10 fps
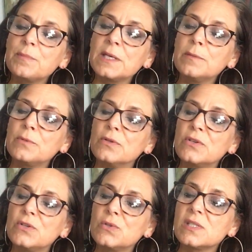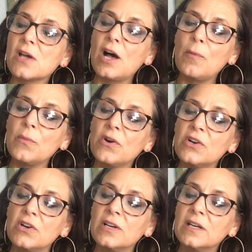people who saw
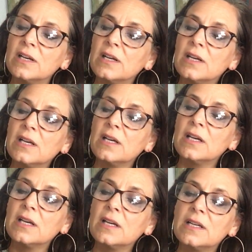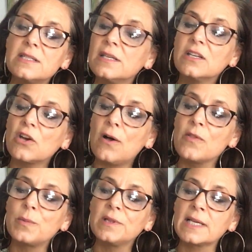murder didn't call the
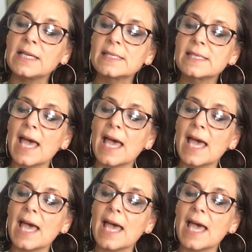police.